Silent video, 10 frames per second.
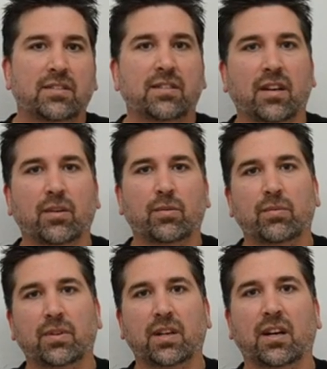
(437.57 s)

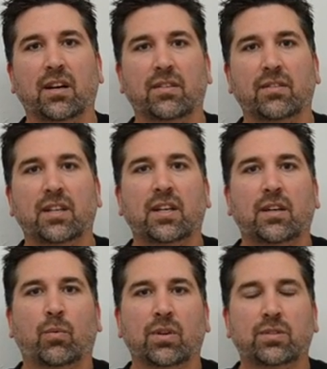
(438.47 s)
So
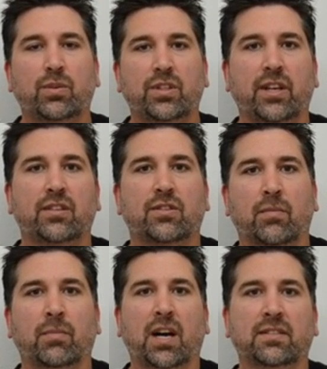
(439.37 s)
once we changed
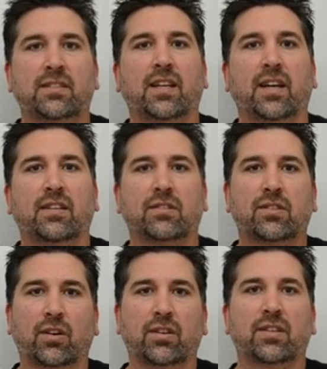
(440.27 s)
our mindset and
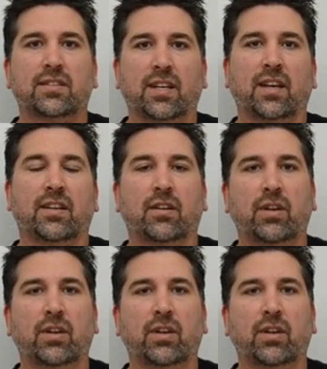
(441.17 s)
started deciding,